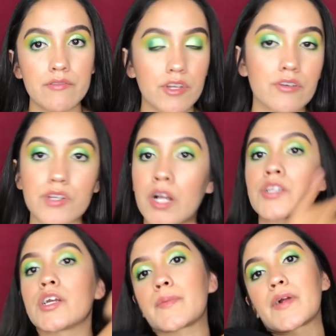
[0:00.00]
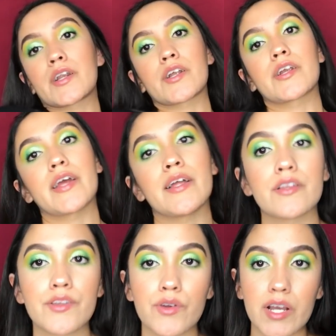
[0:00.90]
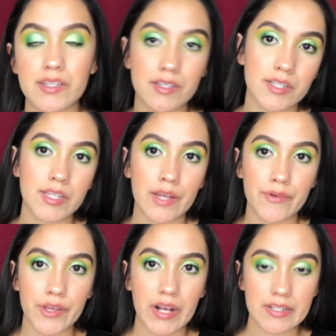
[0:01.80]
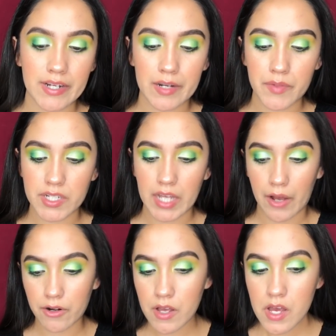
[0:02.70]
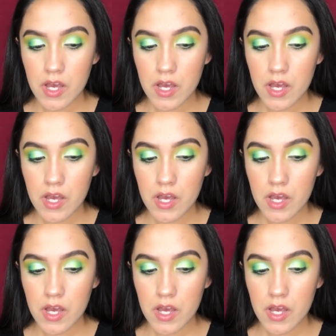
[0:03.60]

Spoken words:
you know, talk to your partner and you guys can decide what you guys are going to put down.